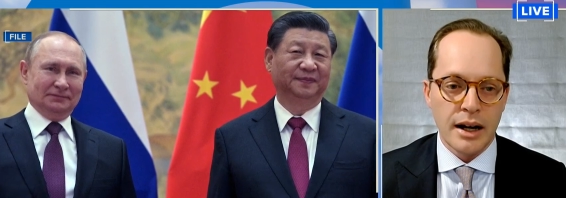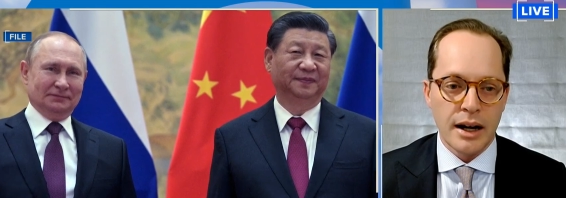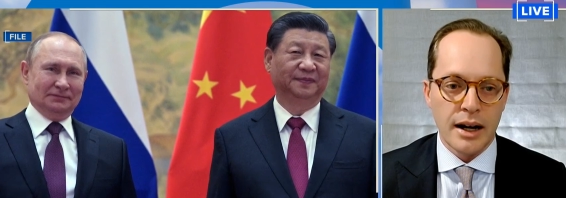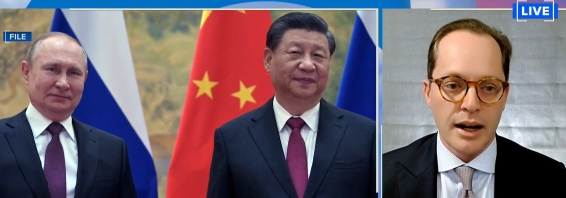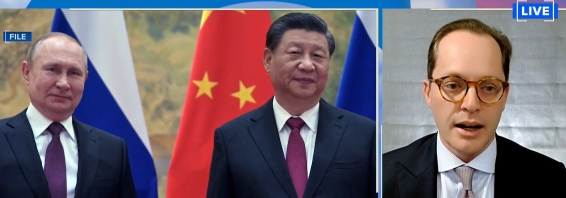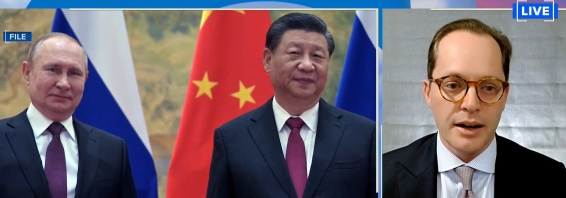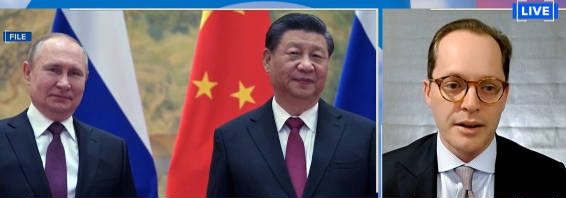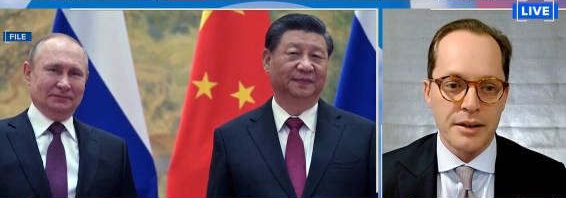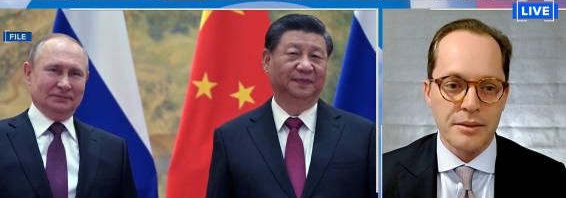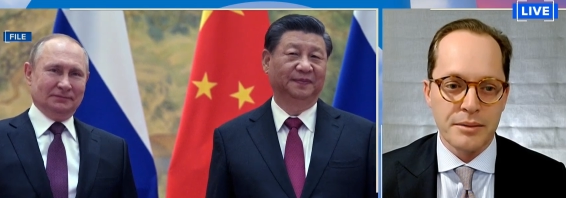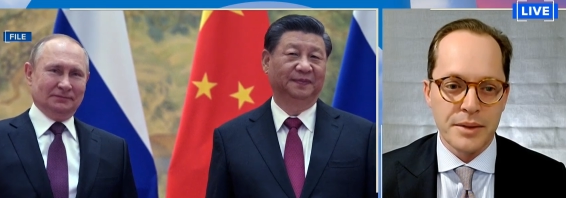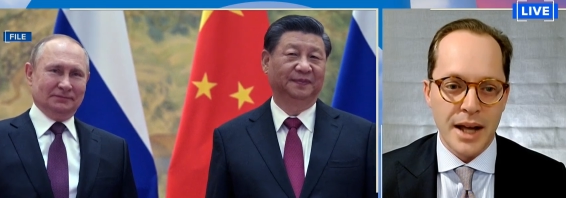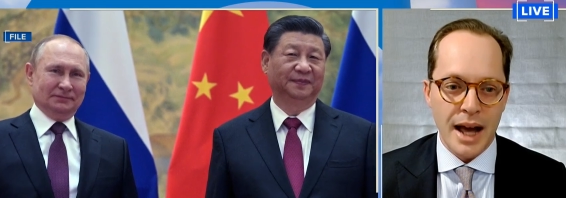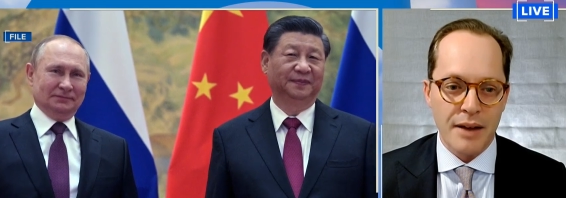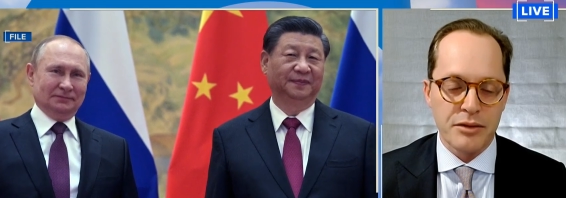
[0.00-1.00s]
Speaker 1: uh,
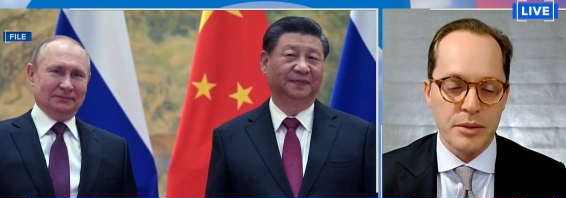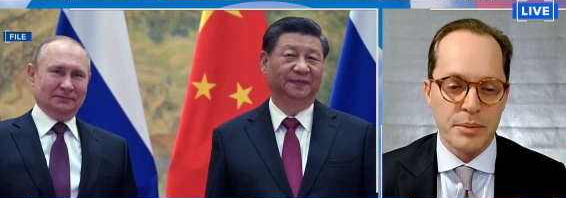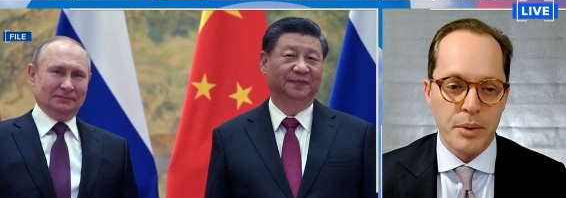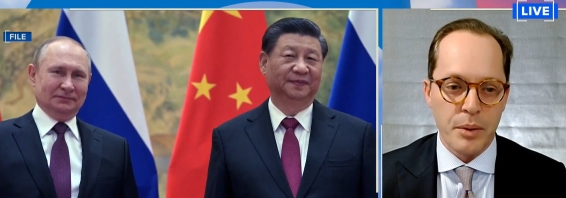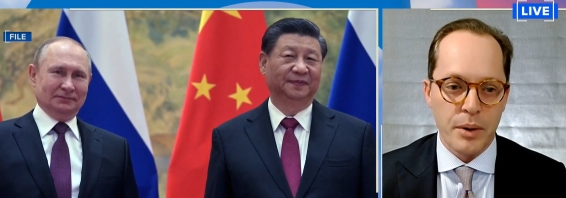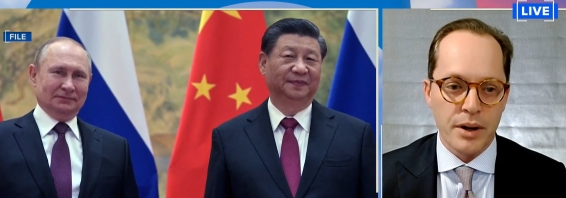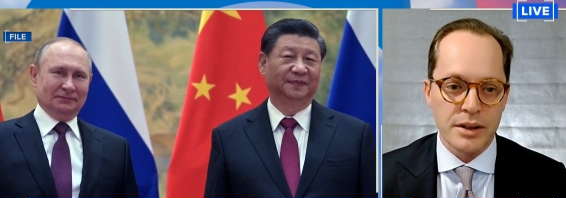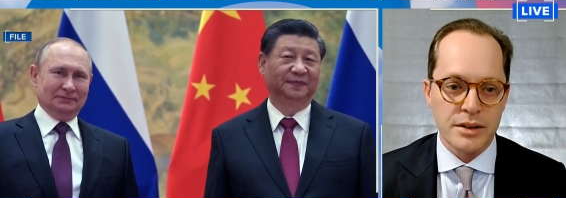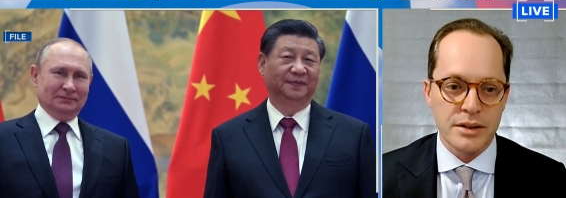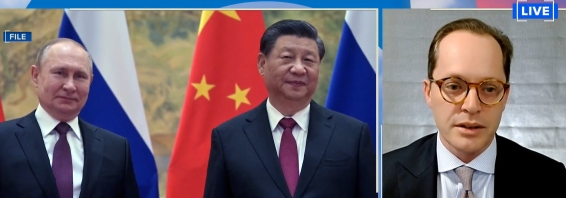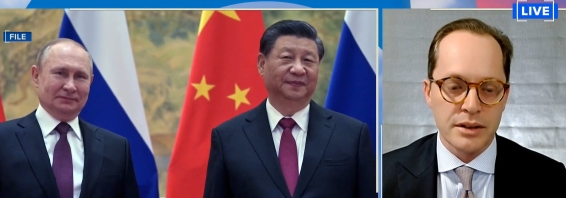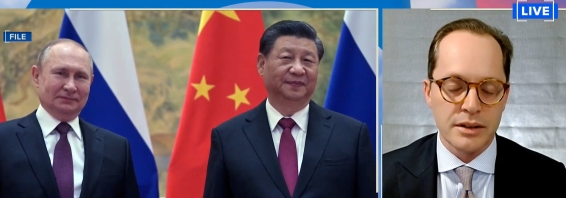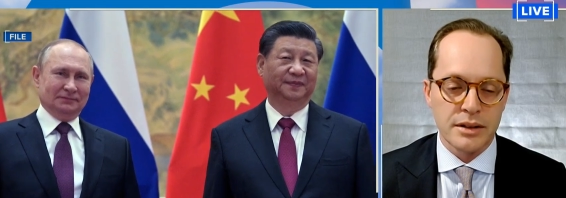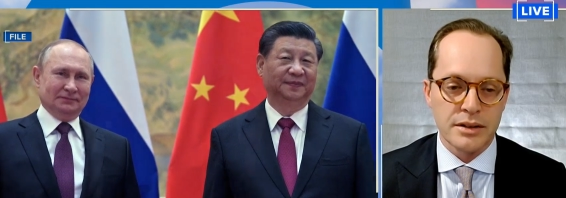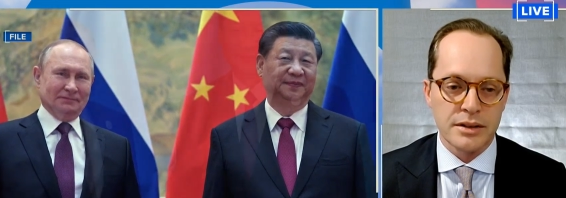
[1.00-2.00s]
we have reports, and the